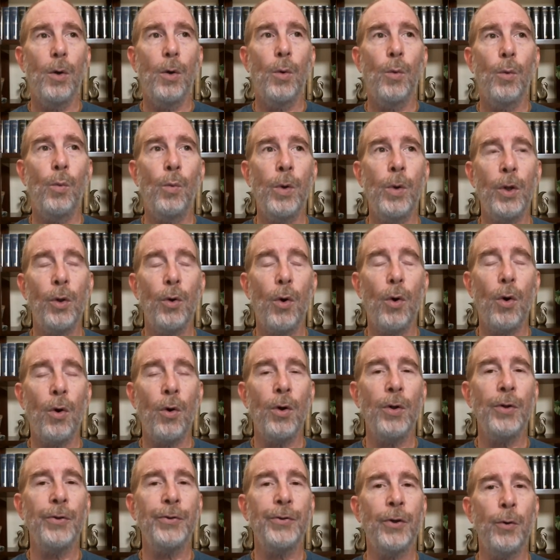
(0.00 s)
will
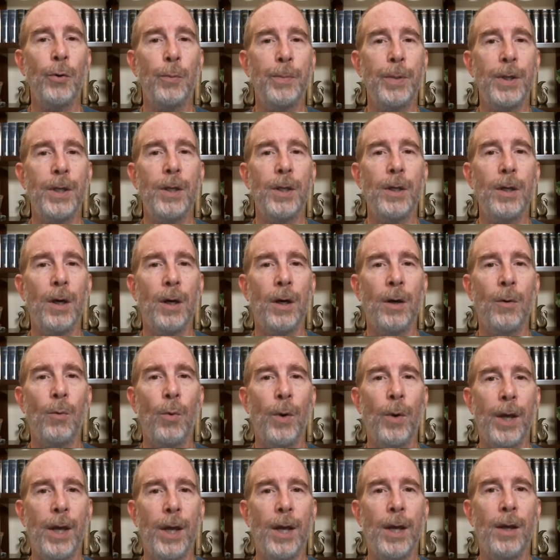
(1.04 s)
also be a
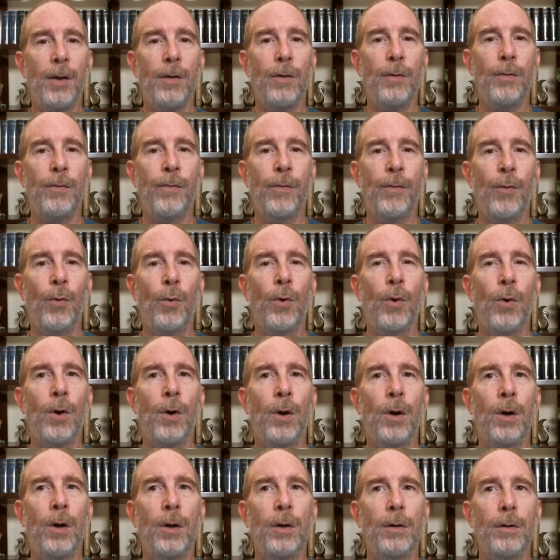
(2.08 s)
way
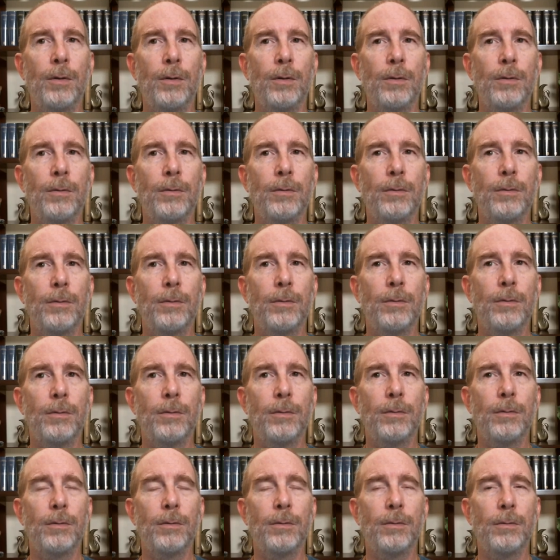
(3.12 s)
for
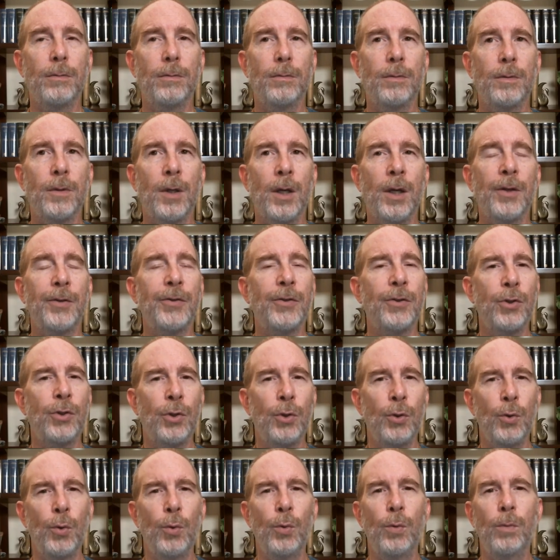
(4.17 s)
us
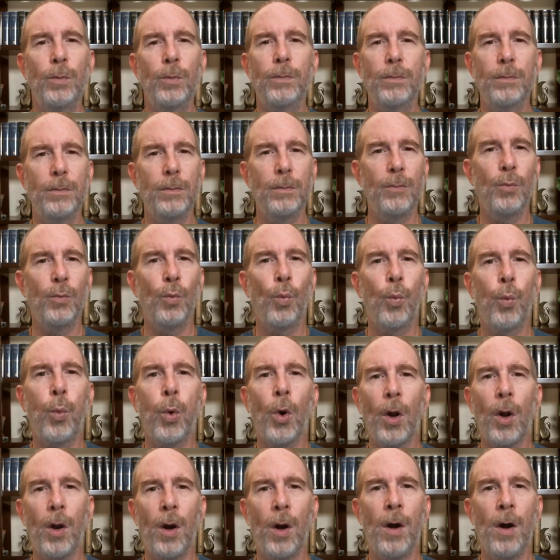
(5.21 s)
to
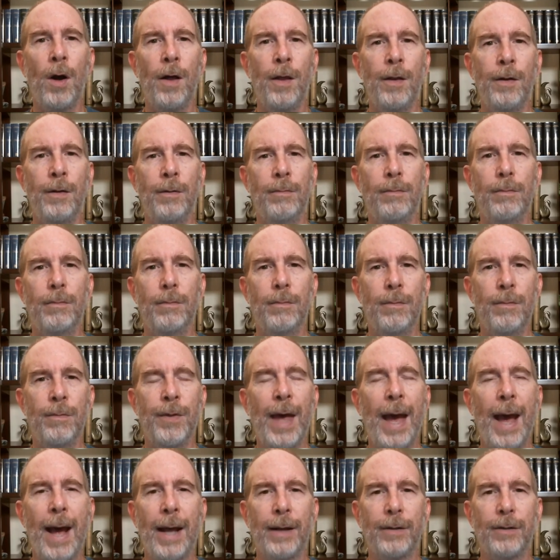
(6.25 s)
work on
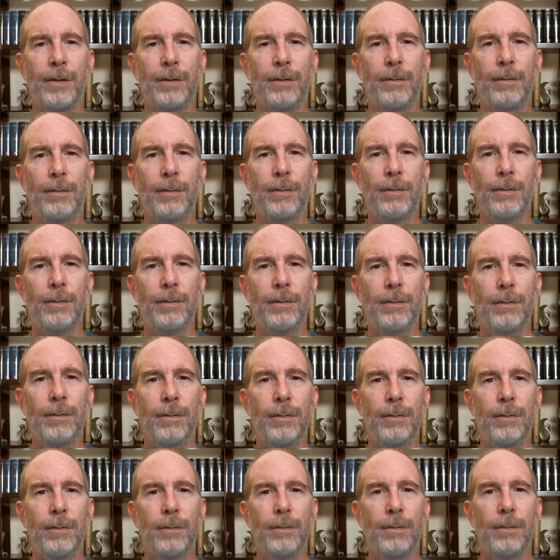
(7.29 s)
that,
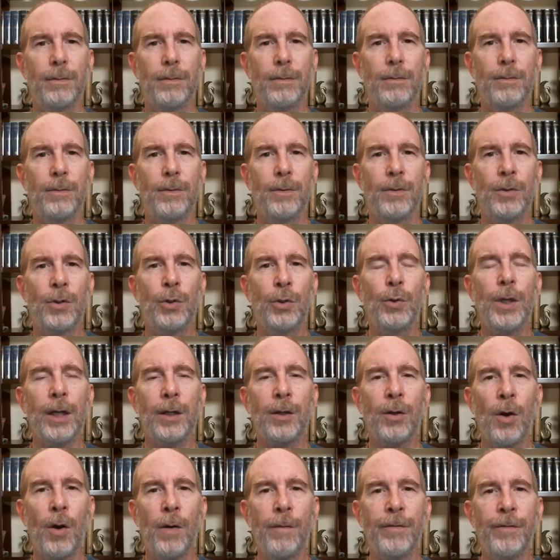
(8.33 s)
to get
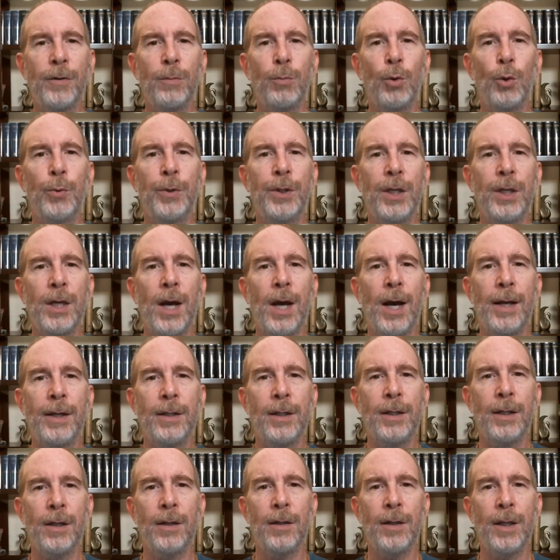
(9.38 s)
comfortable with the
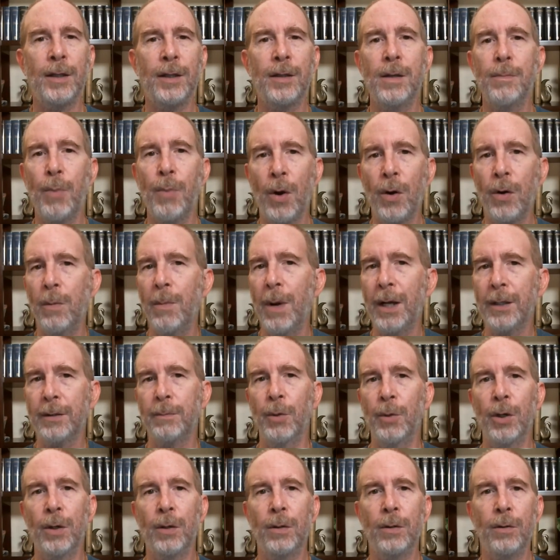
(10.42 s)
idea that the
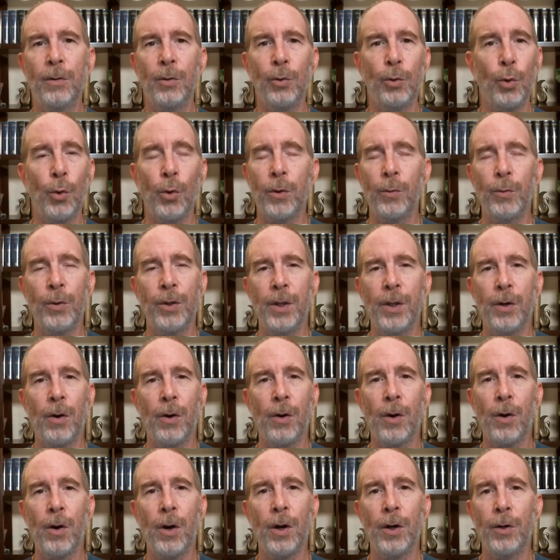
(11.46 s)
Paramatma, the Lord within our
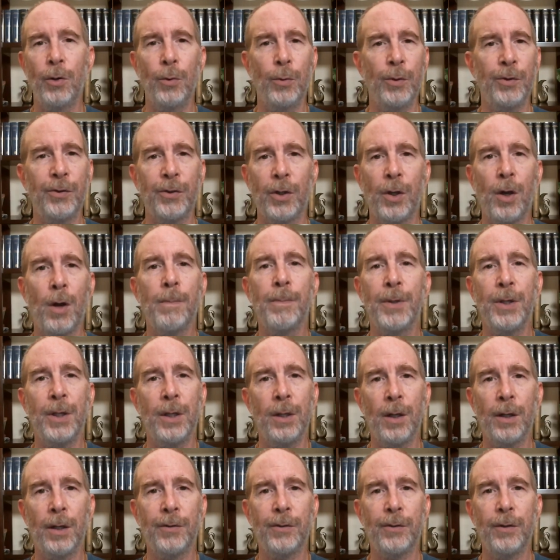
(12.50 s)
heart, who has accompanied
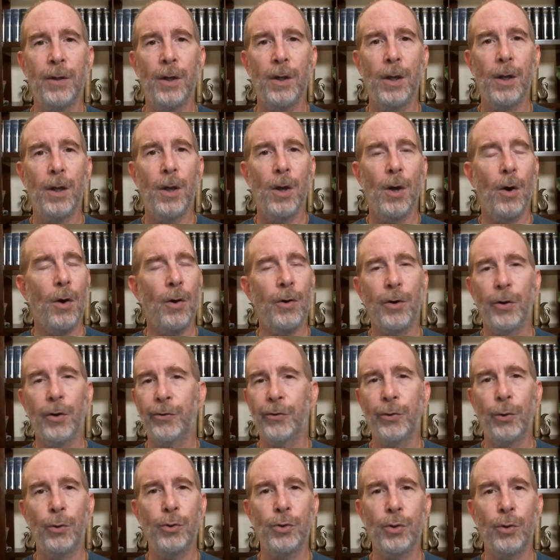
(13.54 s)
us on our
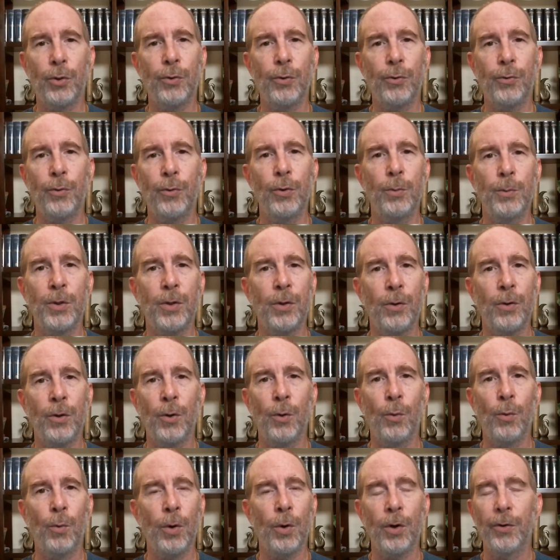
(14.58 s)
sojourn through the material
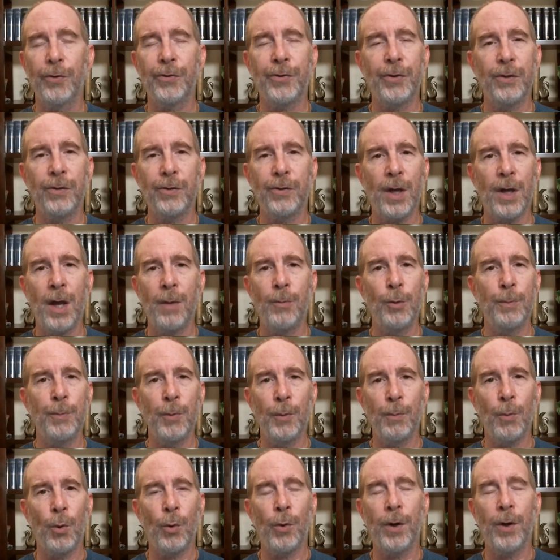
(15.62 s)
world since time
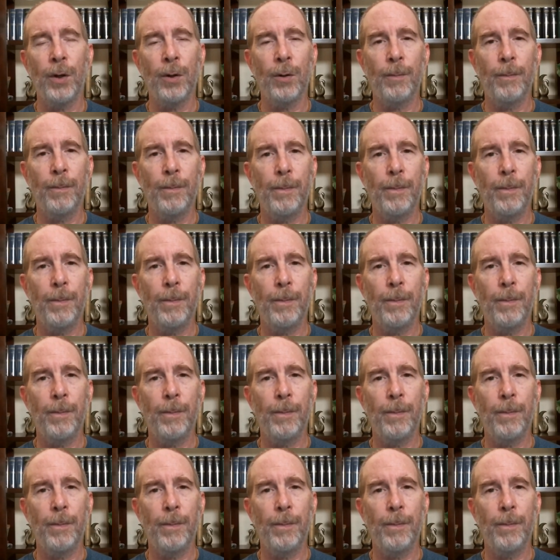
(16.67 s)
immemorial,